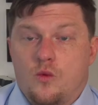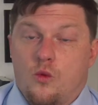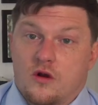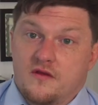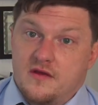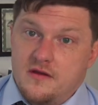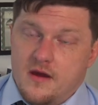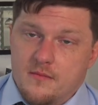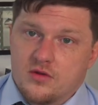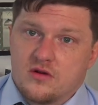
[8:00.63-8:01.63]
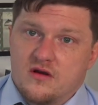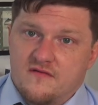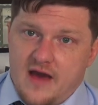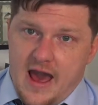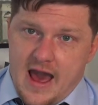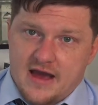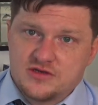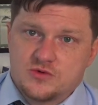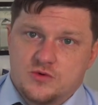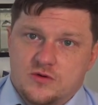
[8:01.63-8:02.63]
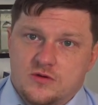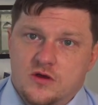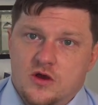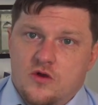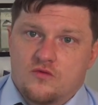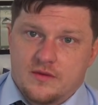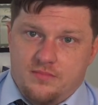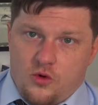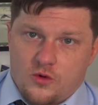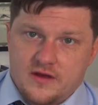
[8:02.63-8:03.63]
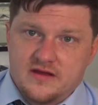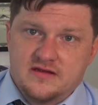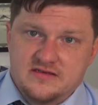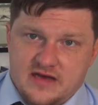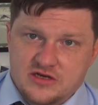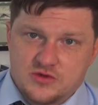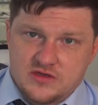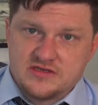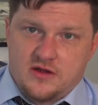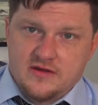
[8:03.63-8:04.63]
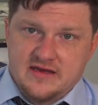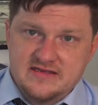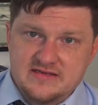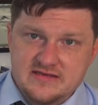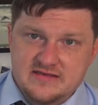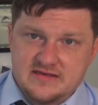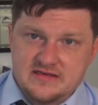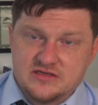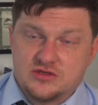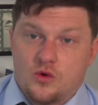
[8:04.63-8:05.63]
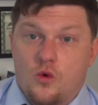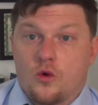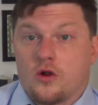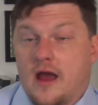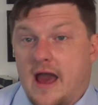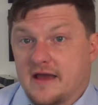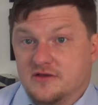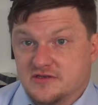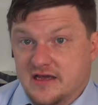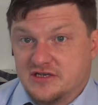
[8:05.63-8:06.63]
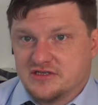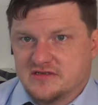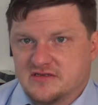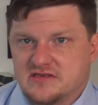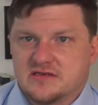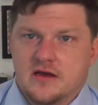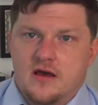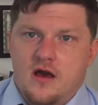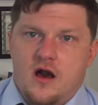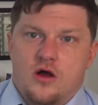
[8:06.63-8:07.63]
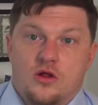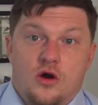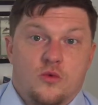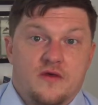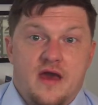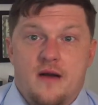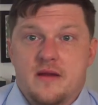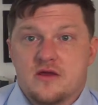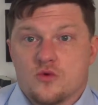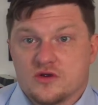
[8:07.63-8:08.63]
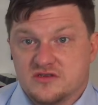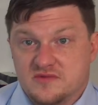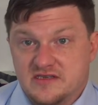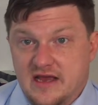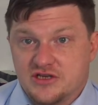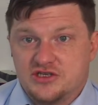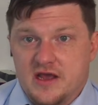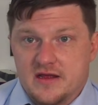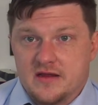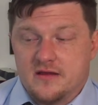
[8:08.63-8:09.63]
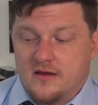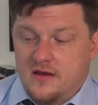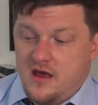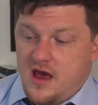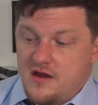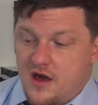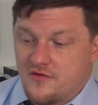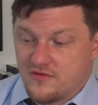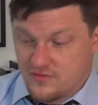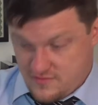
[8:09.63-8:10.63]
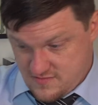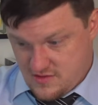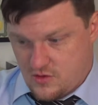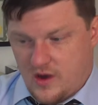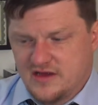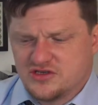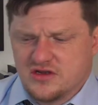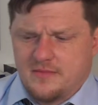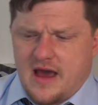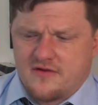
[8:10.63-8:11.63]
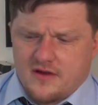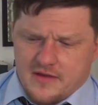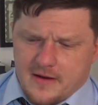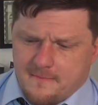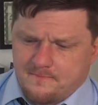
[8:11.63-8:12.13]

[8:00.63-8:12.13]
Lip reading: What are the number of actual reported sexual assault instances or accusations, along with how many were substantiated and other quite interesting background there.